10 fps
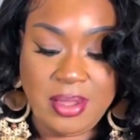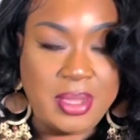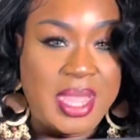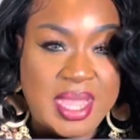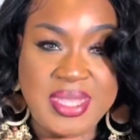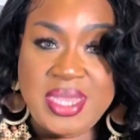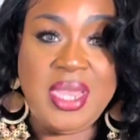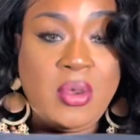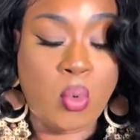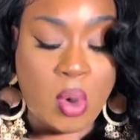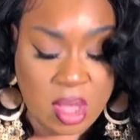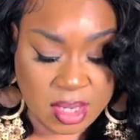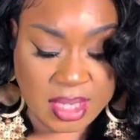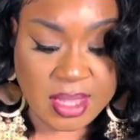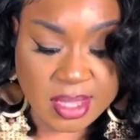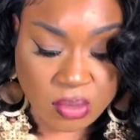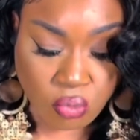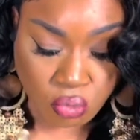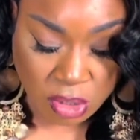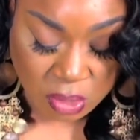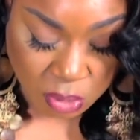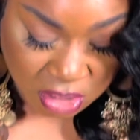Like I said, quality is really, really